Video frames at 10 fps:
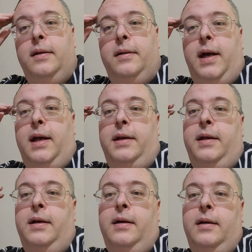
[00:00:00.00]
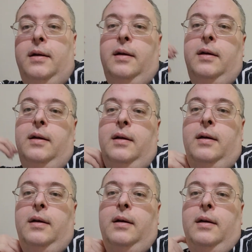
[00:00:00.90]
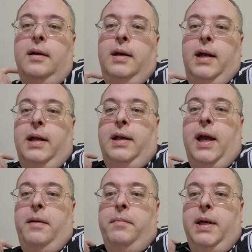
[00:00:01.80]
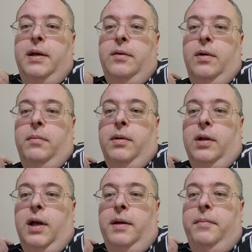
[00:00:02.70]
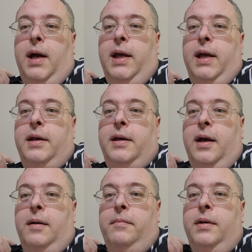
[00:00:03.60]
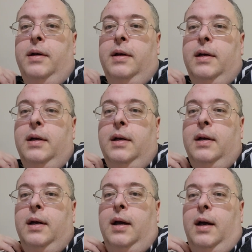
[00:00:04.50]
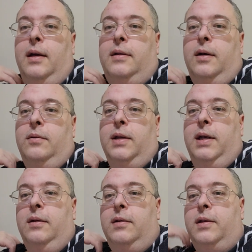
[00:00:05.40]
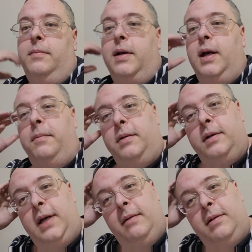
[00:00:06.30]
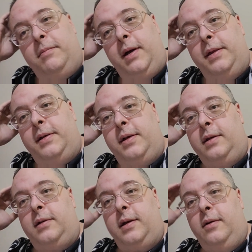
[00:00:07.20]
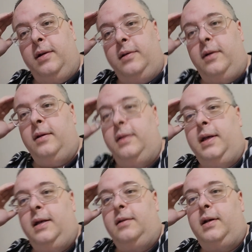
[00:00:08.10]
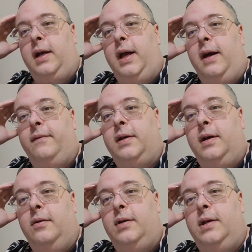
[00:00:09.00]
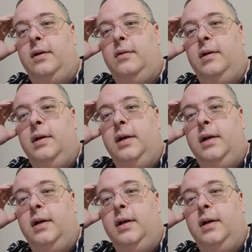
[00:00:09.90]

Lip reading: then it can be doable on my income to only use them a couple times a month just to go to certain things that I have to go to.